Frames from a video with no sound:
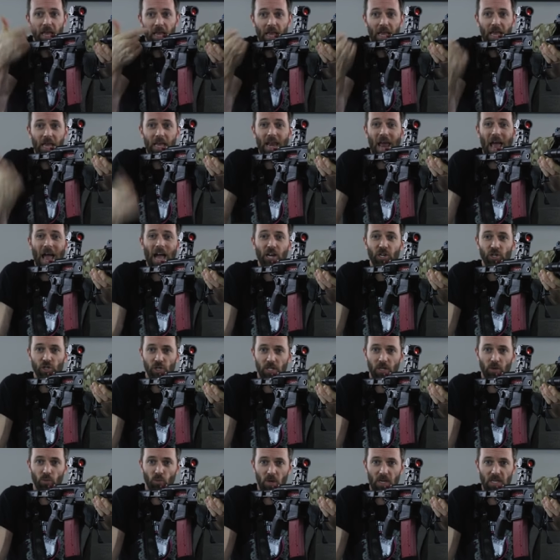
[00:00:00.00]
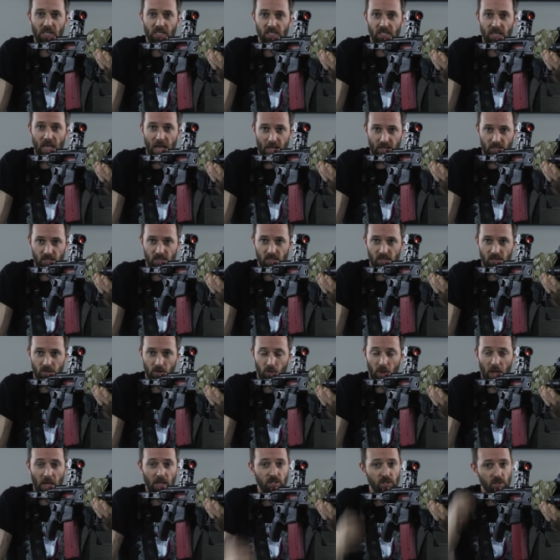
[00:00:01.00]
it actually resets.
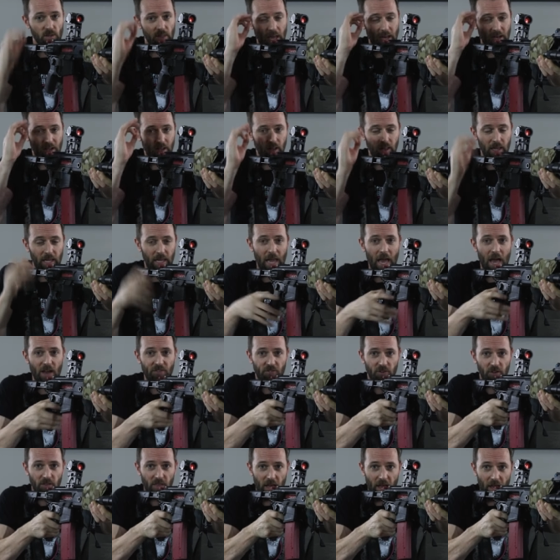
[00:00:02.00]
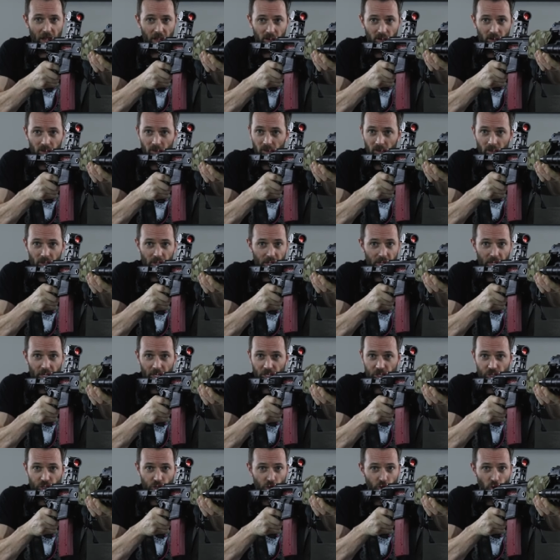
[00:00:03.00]
Okay, so that click after that
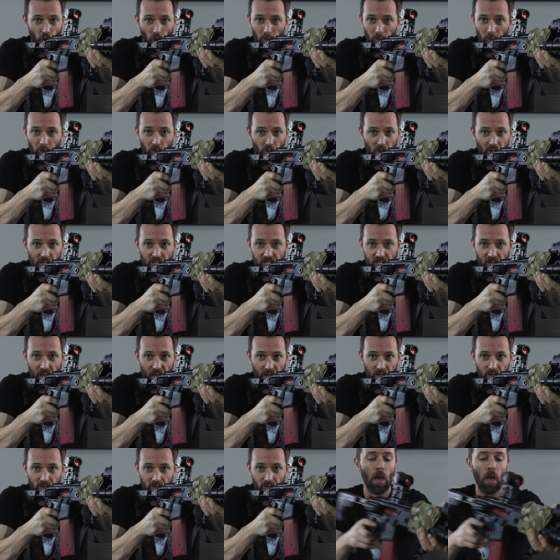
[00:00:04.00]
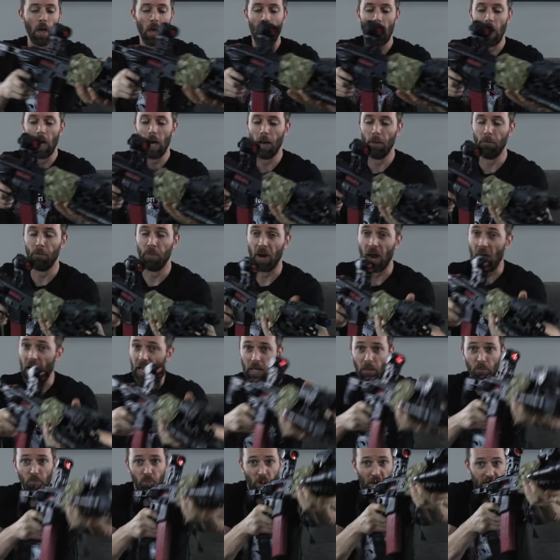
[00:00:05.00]
is your normal reset. Uh, but I
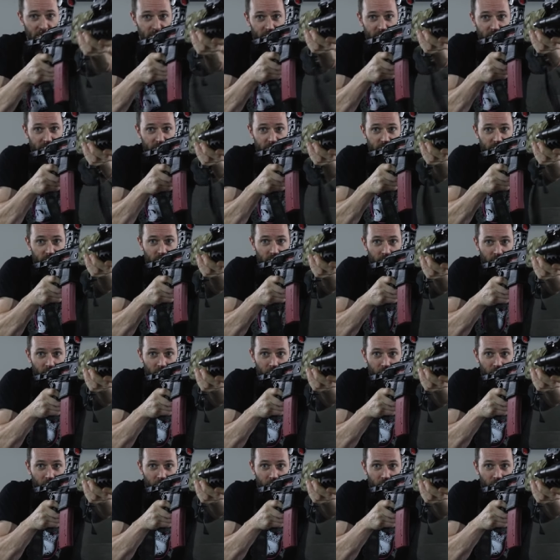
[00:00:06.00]
can press this as